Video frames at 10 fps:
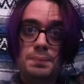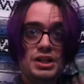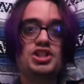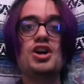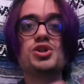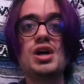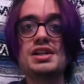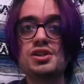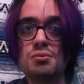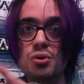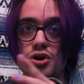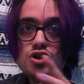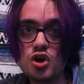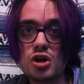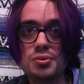But she also has some more
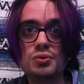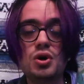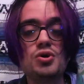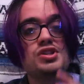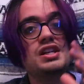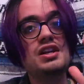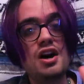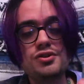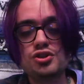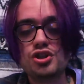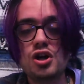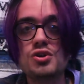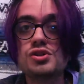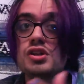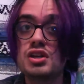notable roles in other
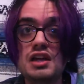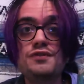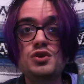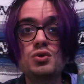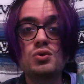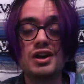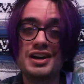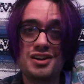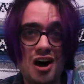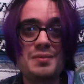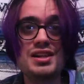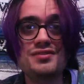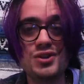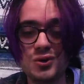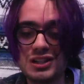shows. If you are a comedy
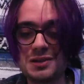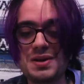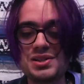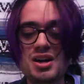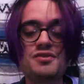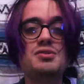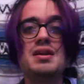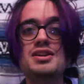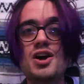viewer like myself, you may